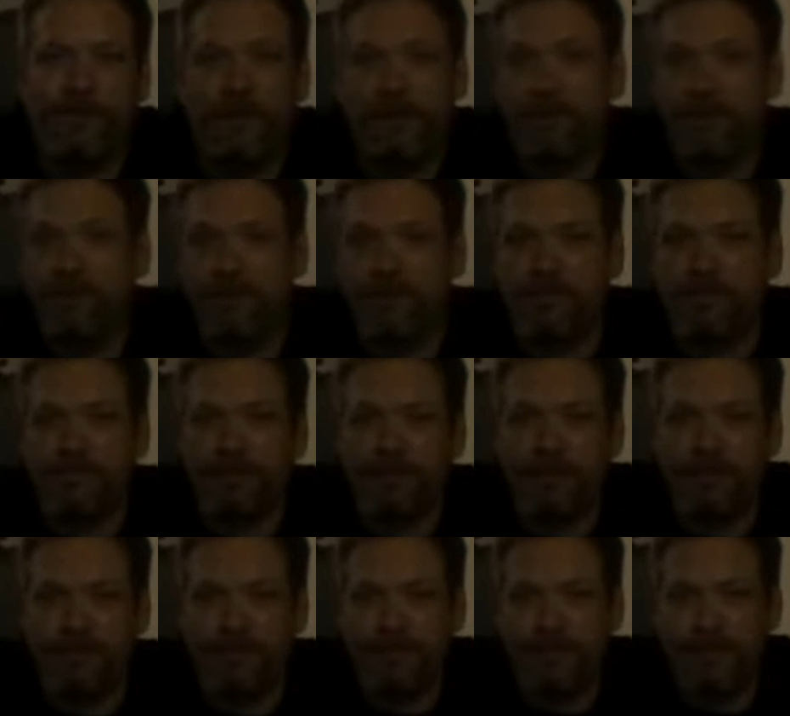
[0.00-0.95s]
EMF
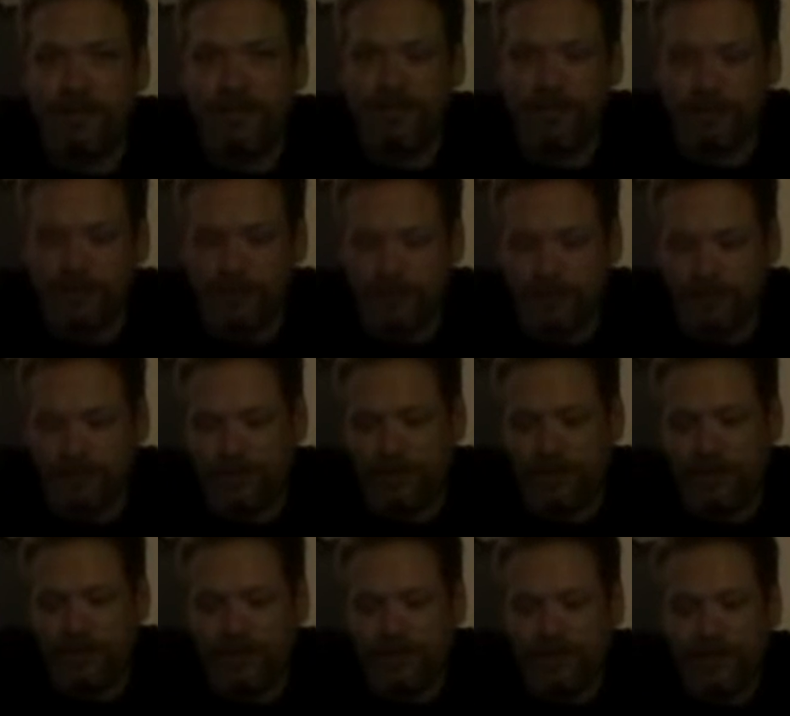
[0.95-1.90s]
type signatures.
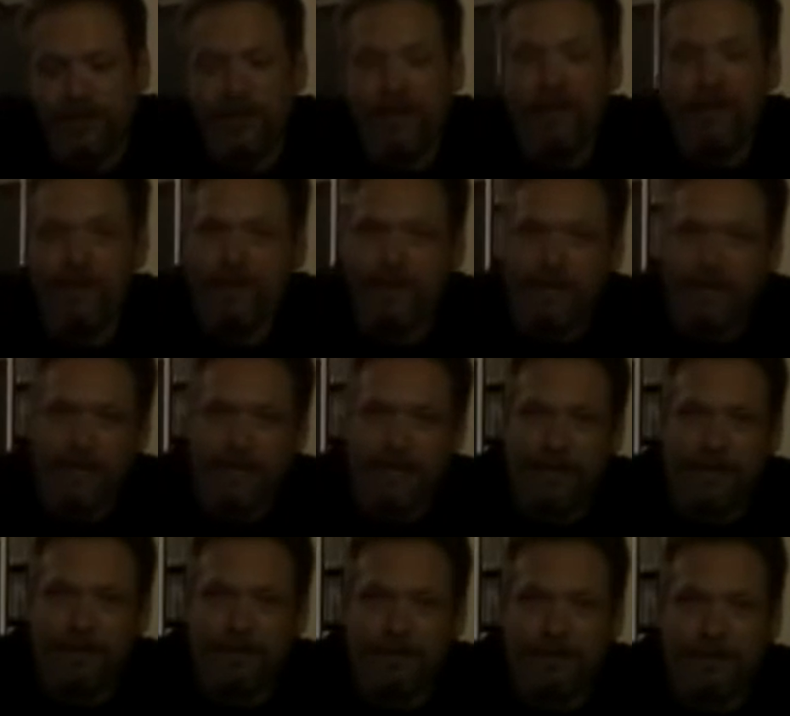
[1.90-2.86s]

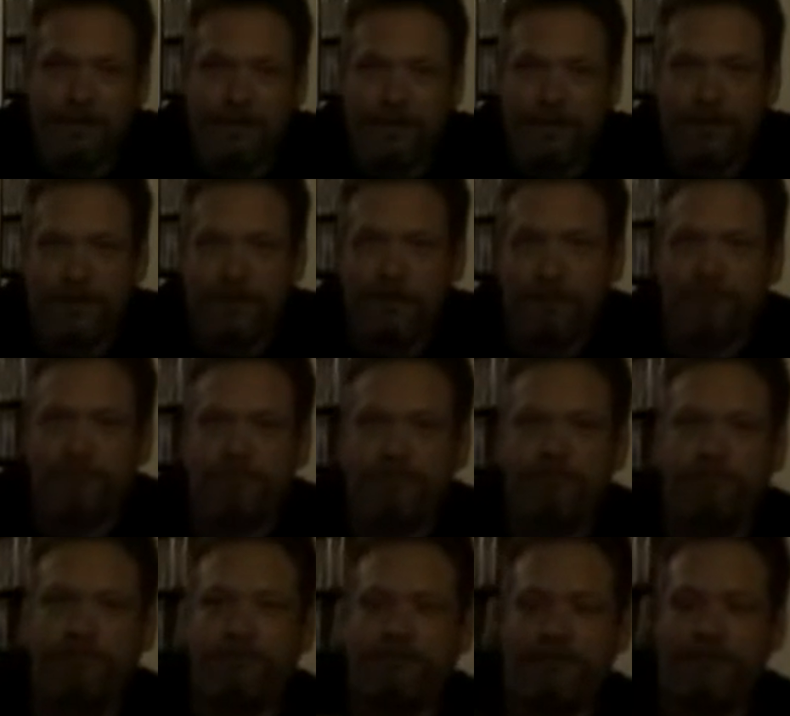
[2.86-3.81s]
And
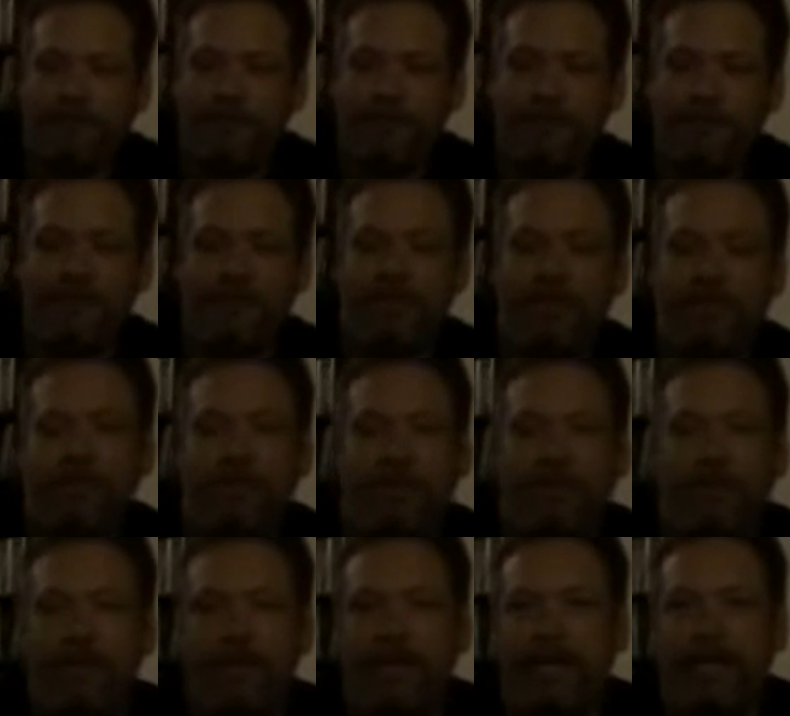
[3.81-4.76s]
you see this little
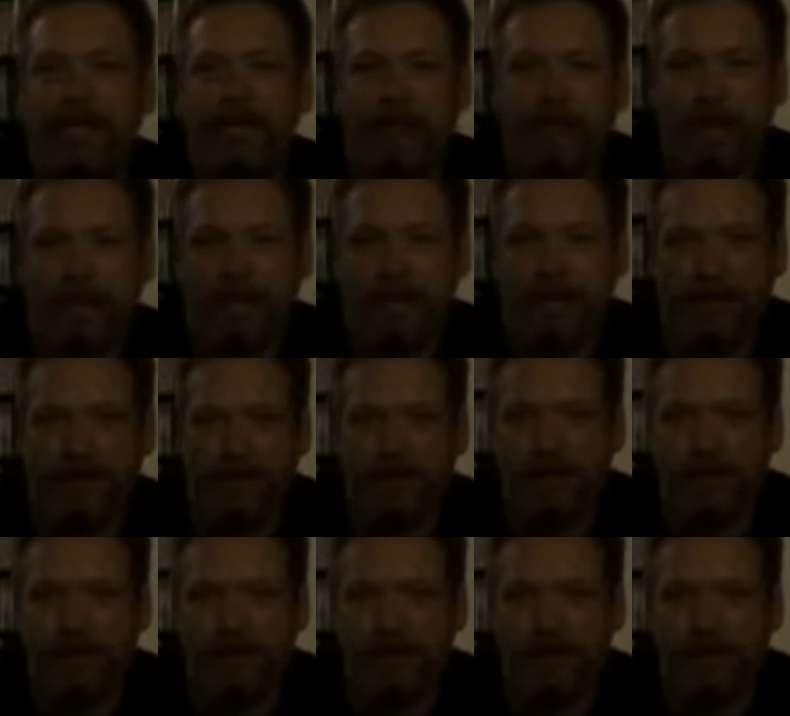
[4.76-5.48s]
backlight. I'm